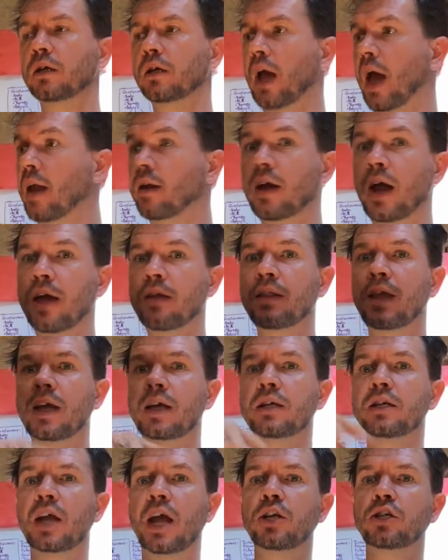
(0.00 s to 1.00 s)
and they
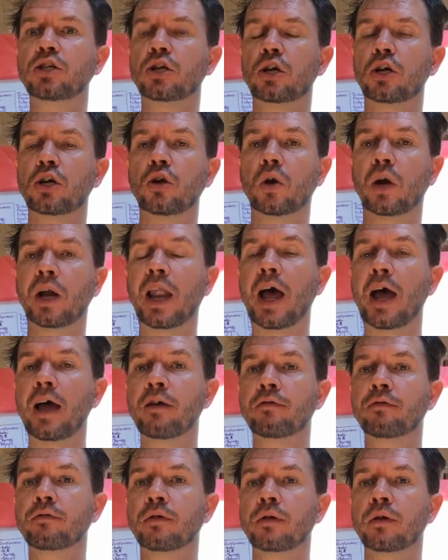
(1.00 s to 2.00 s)
endanger your
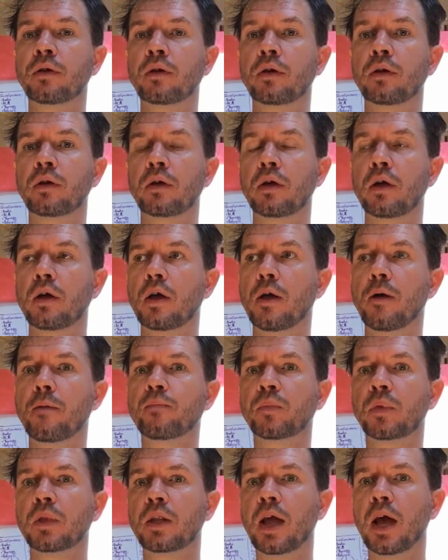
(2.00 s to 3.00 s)
life.
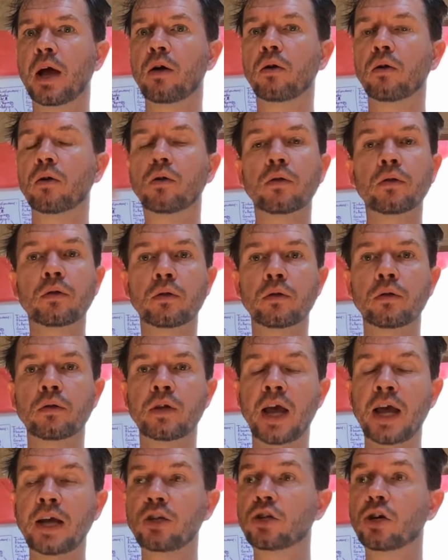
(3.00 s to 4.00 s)
Now,
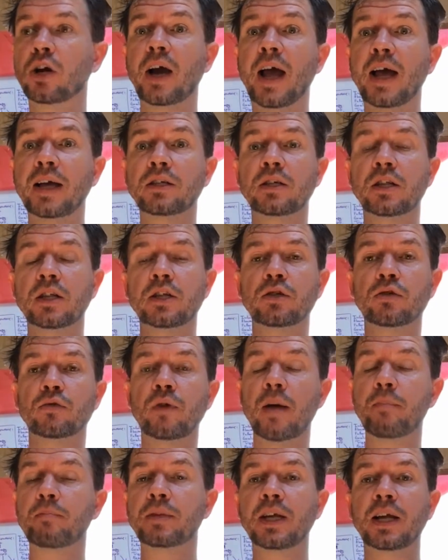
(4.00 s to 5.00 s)
nature has this
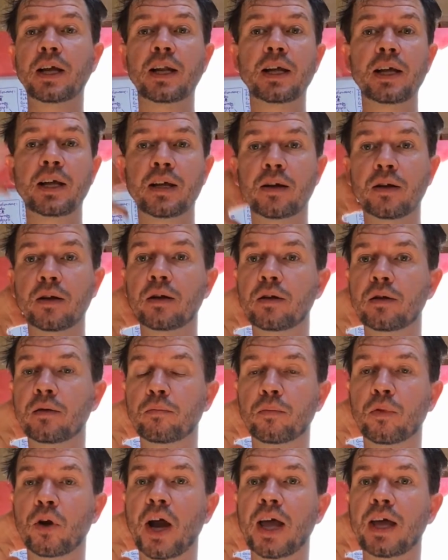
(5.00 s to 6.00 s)
reptilian
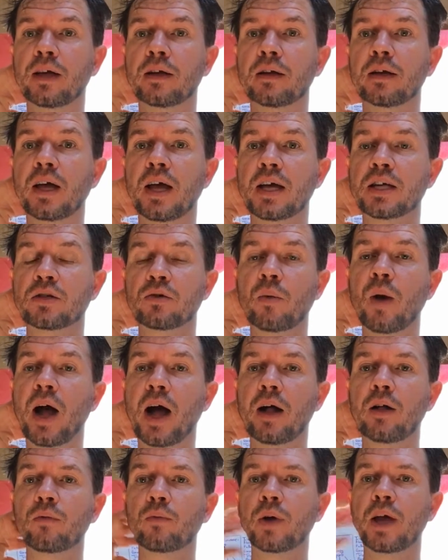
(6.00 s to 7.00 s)
brain as
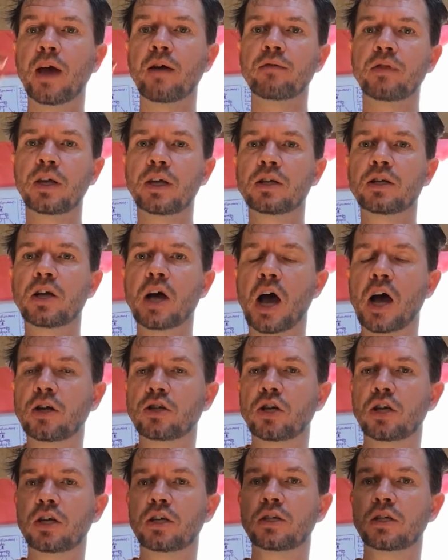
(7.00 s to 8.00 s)
well. We have the
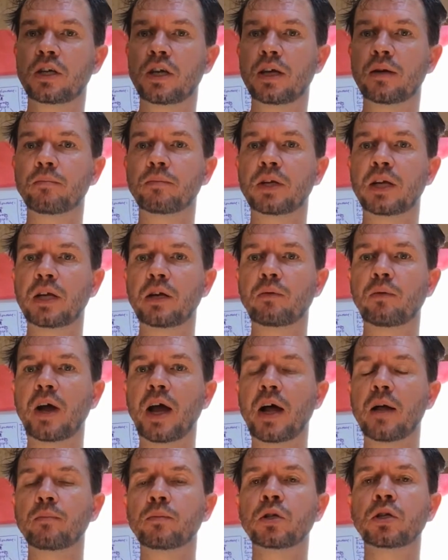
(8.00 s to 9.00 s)
endogenous DMT
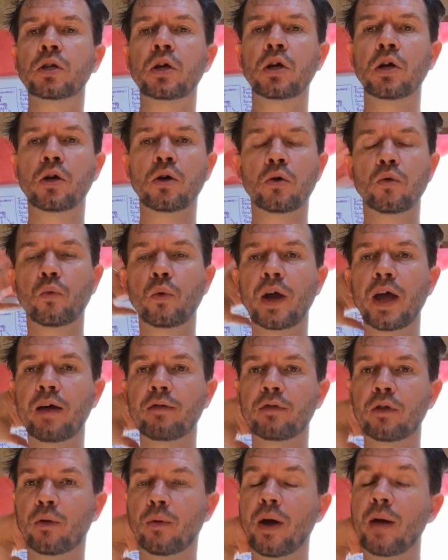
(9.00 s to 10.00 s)
realms. We
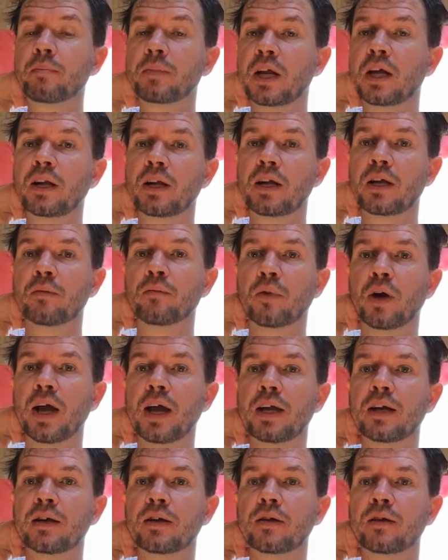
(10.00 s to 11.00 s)
have the reptilian
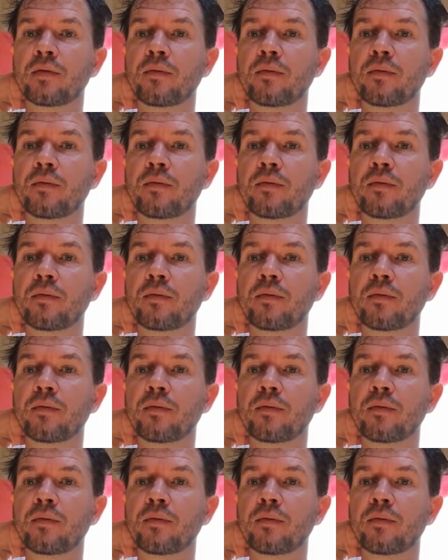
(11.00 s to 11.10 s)
brain,